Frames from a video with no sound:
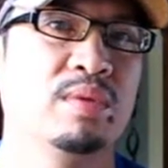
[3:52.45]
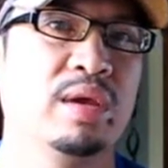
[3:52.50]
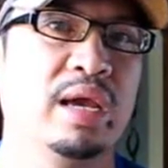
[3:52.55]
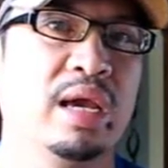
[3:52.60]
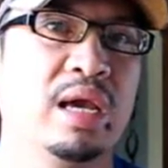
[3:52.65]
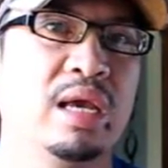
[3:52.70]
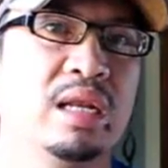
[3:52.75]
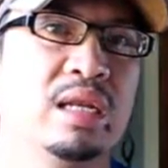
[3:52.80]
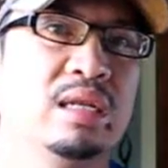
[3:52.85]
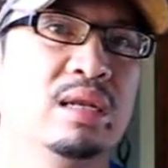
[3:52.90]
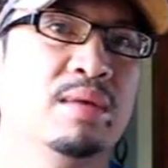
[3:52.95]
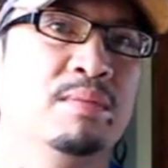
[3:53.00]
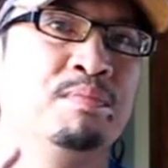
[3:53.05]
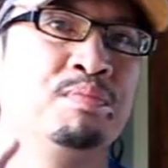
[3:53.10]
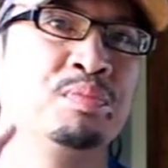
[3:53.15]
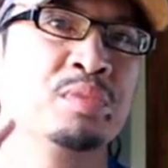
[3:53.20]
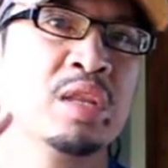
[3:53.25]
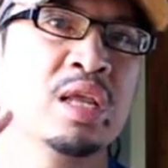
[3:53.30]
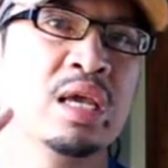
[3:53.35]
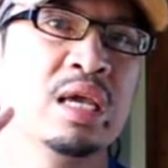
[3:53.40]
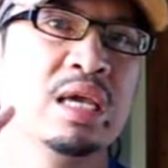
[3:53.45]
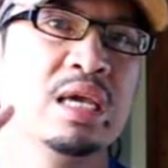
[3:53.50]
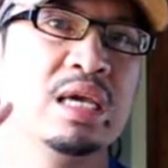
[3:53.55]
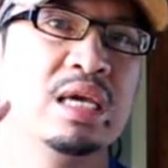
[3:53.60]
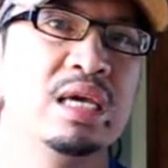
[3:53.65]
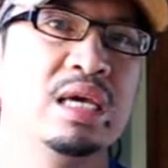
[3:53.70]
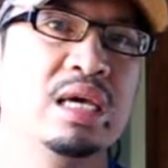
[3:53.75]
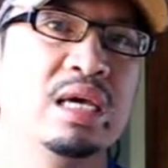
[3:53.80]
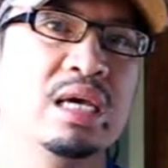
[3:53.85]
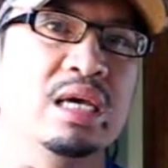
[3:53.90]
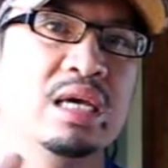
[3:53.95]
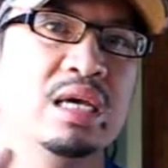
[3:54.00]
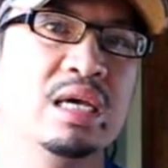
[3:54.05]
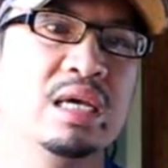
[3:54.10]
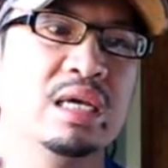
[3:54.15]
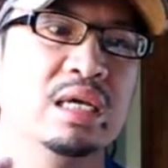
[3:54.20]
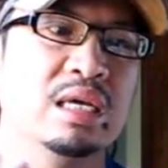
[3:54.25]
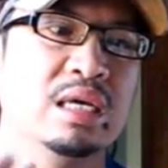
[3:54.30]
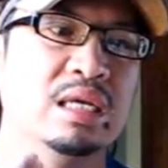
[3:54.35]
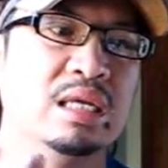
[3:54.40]
and
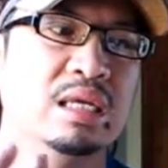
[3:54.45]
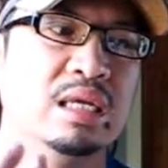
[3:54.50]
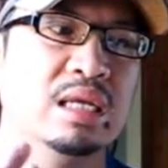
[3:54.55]
he